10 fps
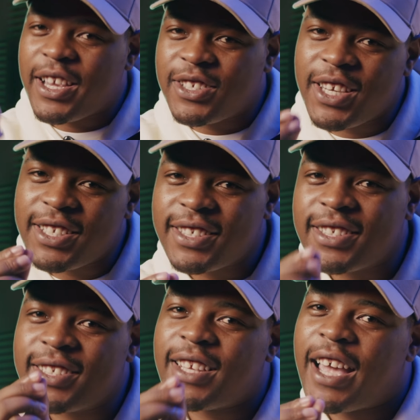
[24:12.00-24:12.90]
I
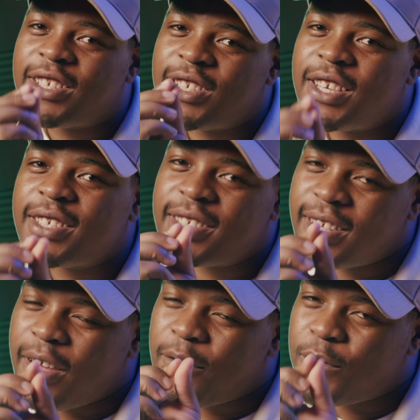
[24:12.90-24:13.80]
chase
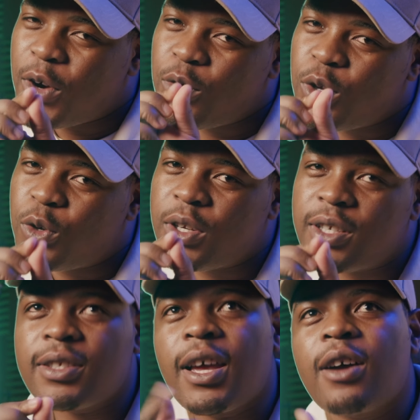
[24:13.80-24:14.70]
a very
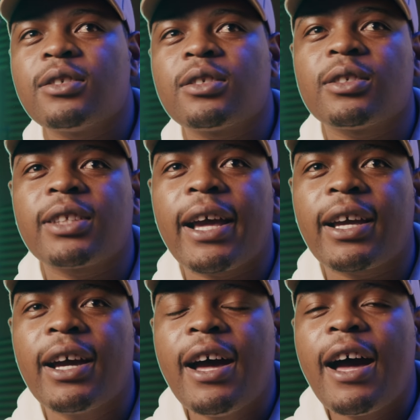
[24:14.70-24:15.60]
unique sound. So like,
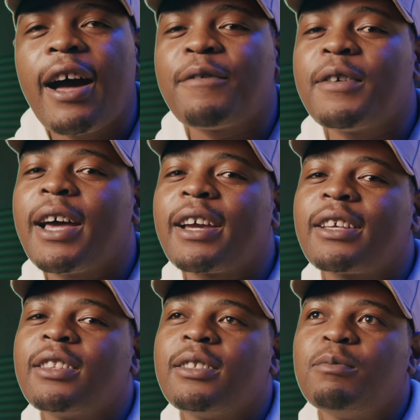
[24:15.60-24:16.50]
I feel like
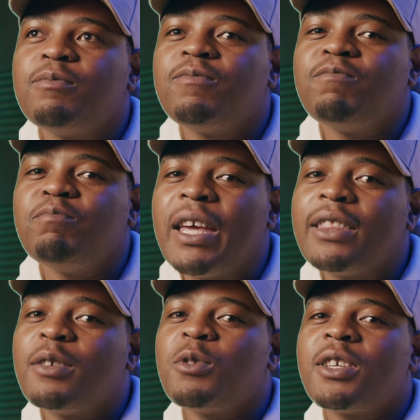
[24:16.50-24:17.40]
me
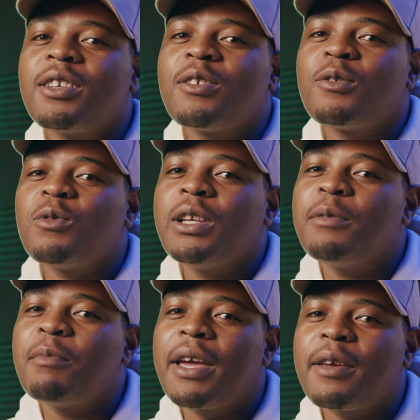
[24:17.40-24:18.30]
and The Weeknd could really
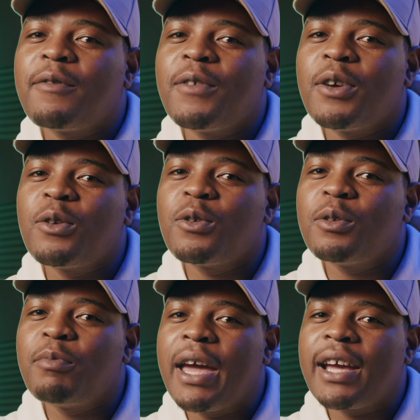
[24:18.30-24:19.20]
make a very
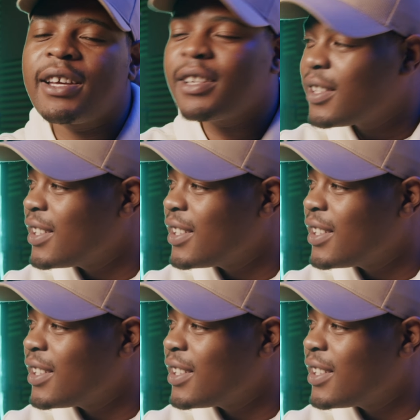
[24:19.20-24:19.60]
good banger.